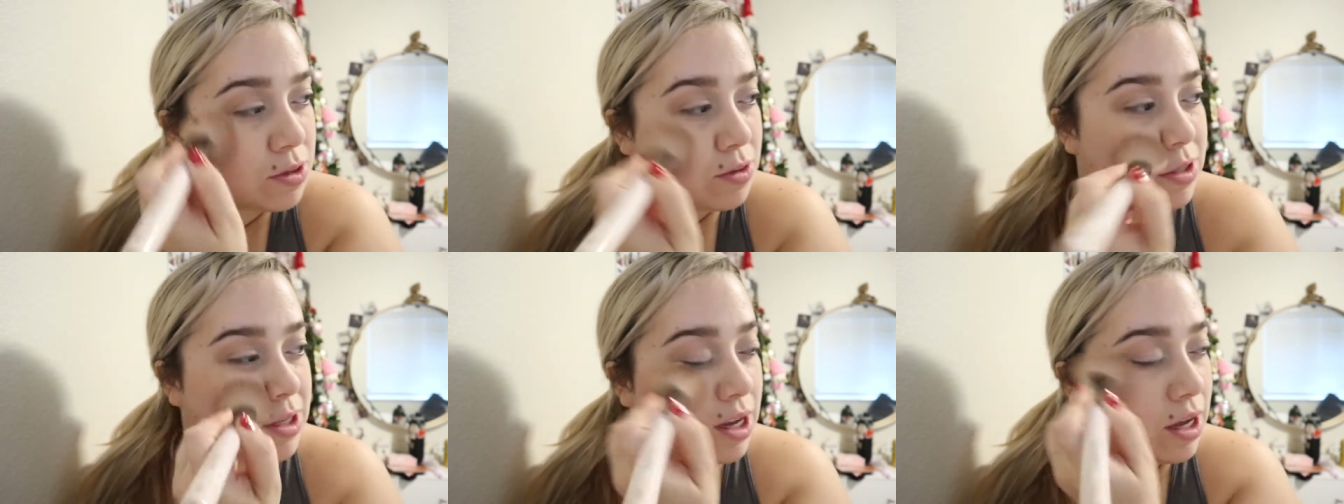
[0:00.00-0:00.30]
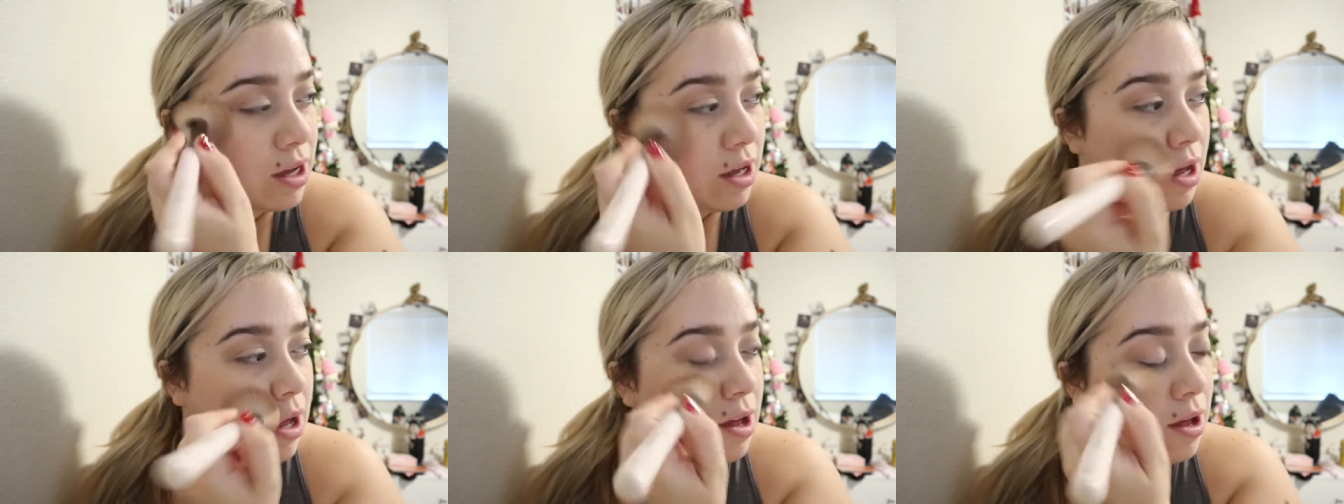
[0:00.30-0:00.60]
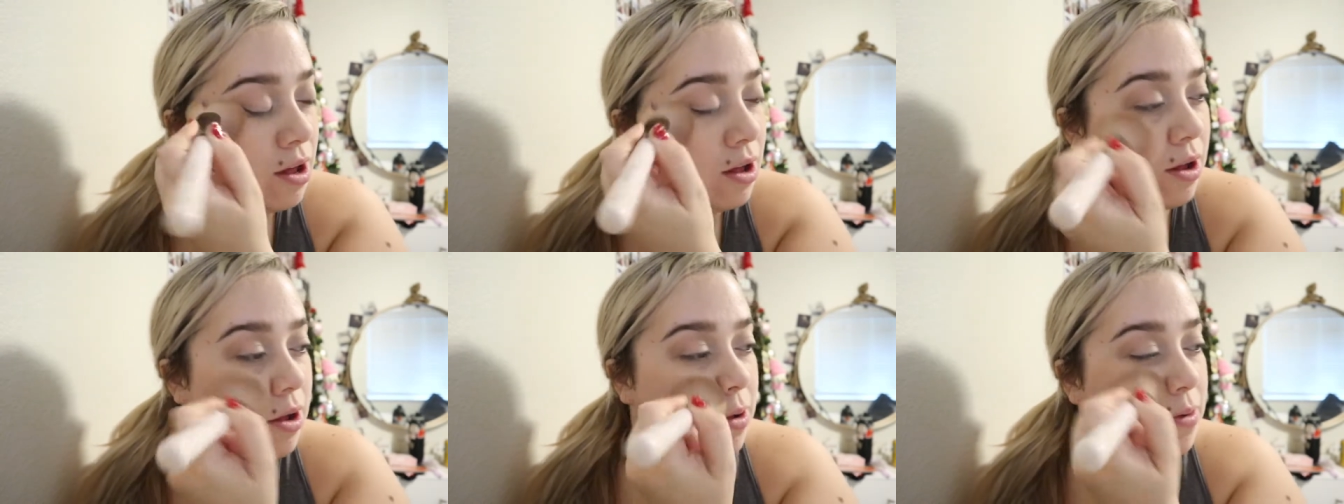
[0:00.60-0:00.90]
So it's like
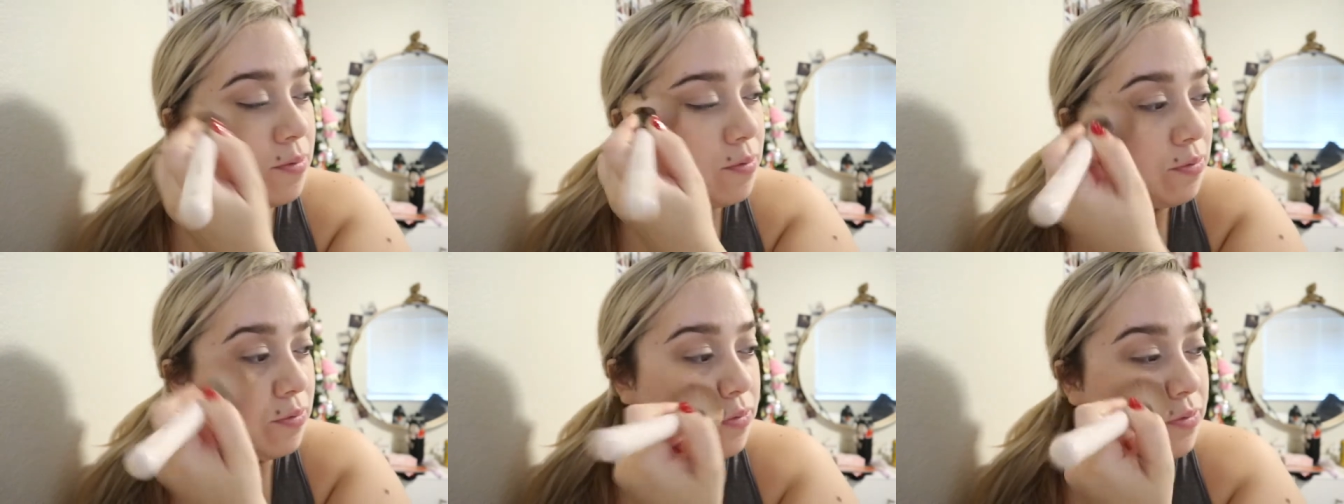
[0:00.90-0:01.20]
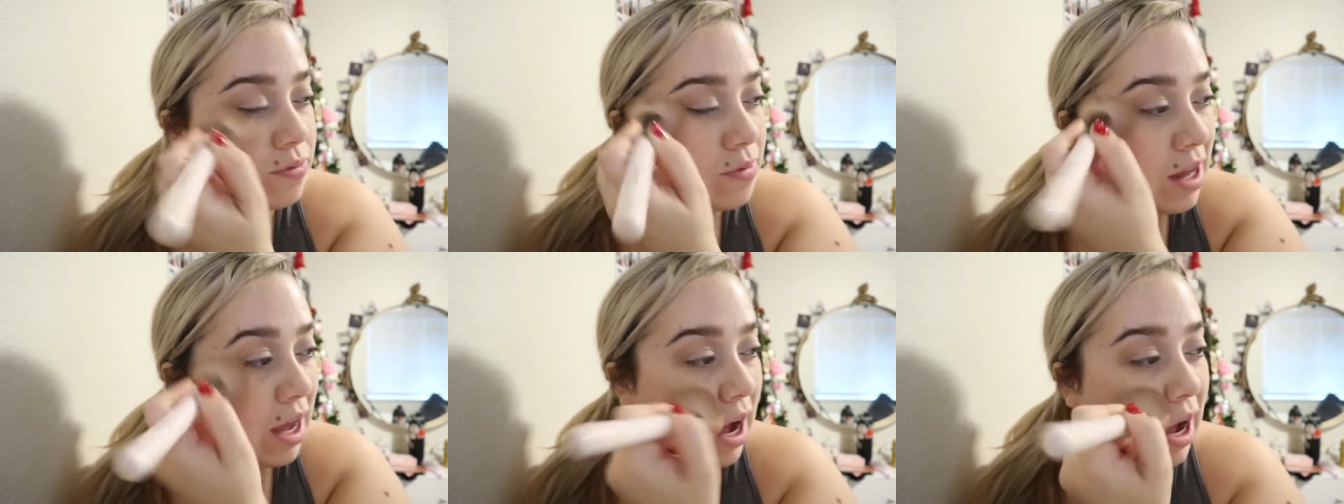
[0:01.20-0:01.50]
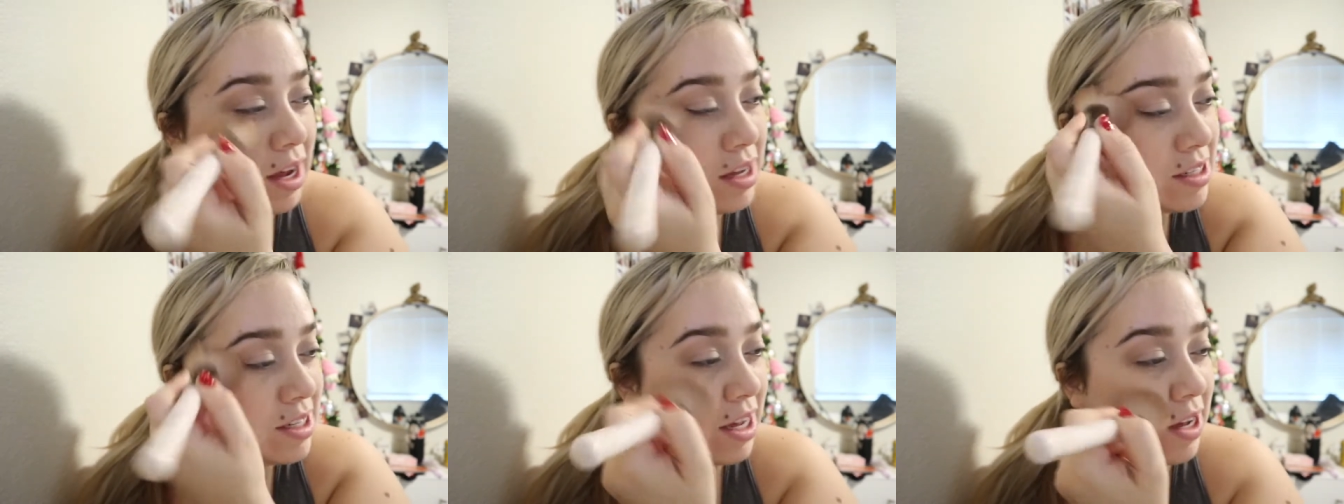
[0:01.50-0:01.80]

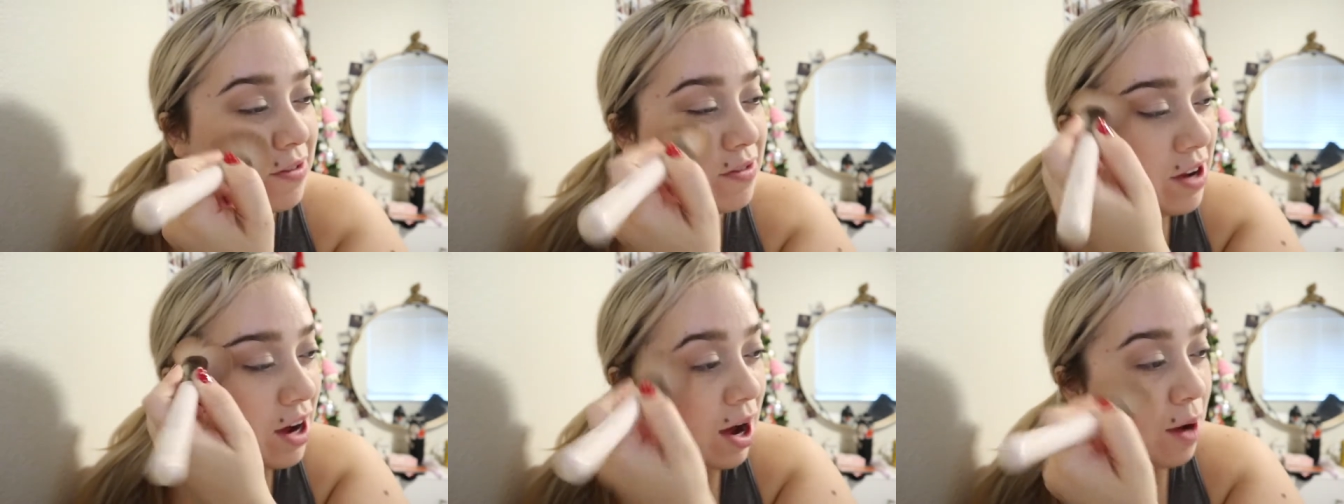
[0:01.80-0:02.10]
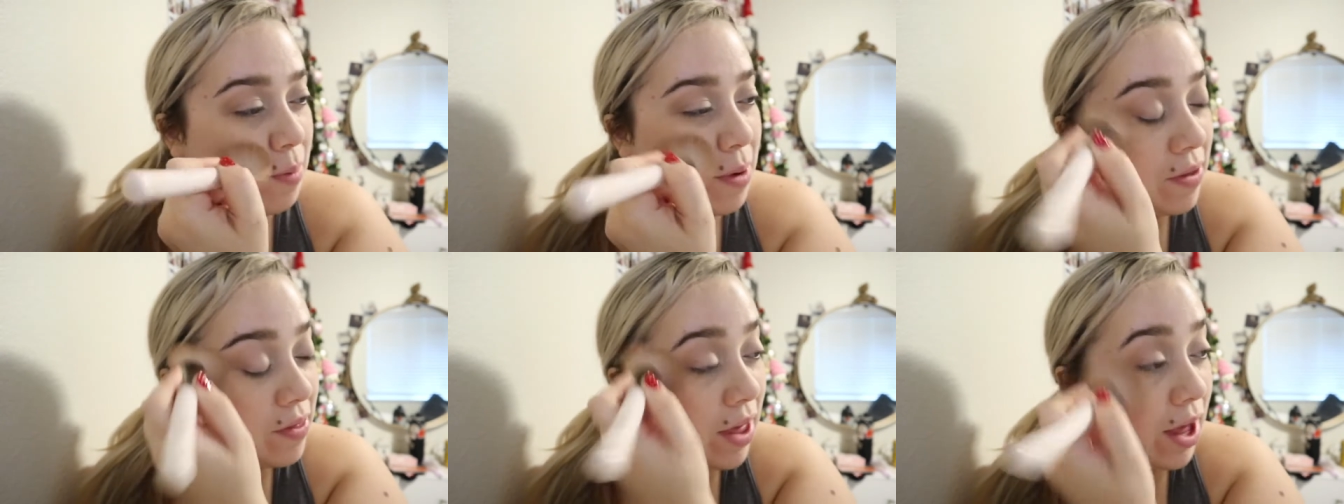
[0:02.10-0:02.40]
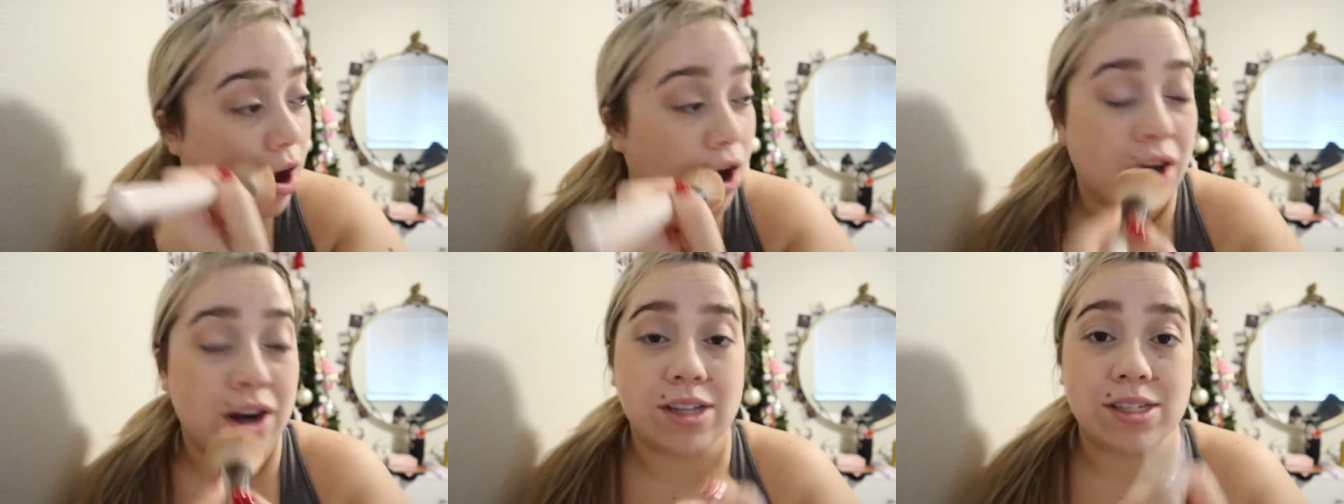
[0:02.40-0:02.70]
I saved up and
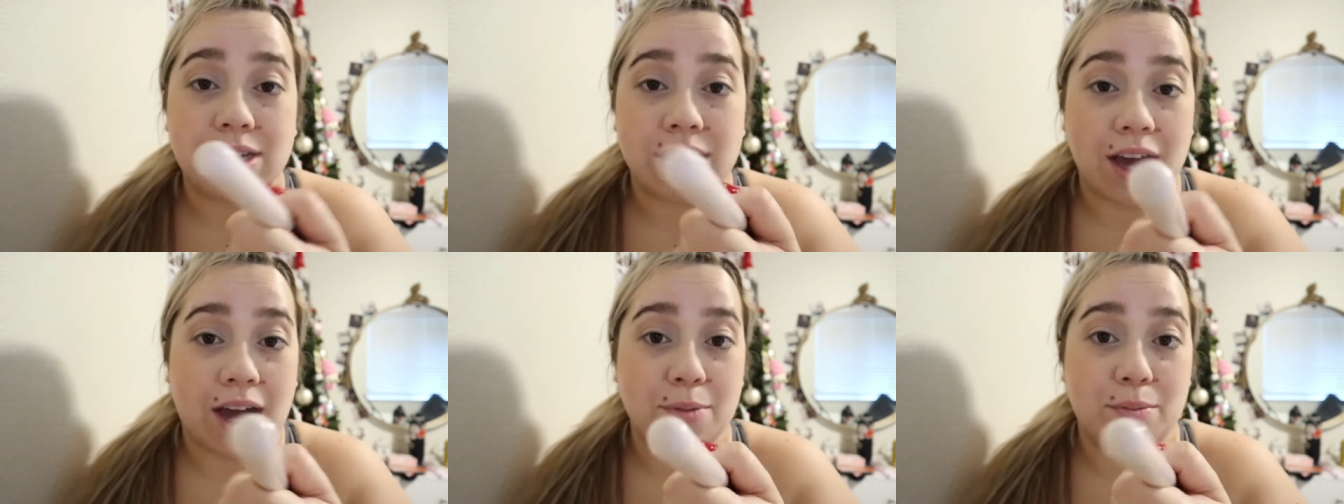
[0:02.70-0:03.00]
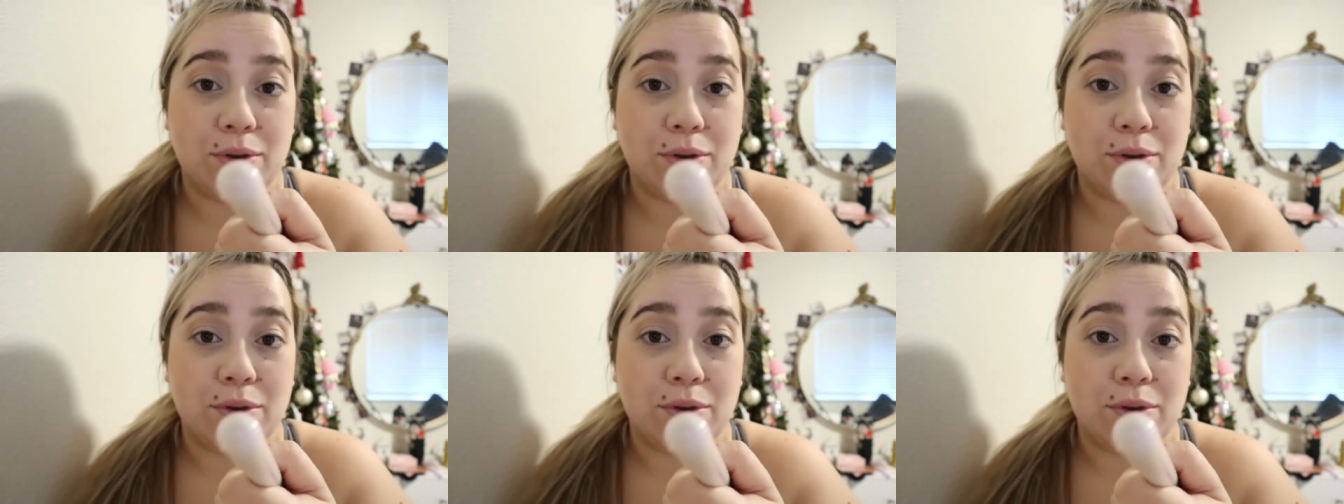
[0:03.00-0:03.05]
like honestly I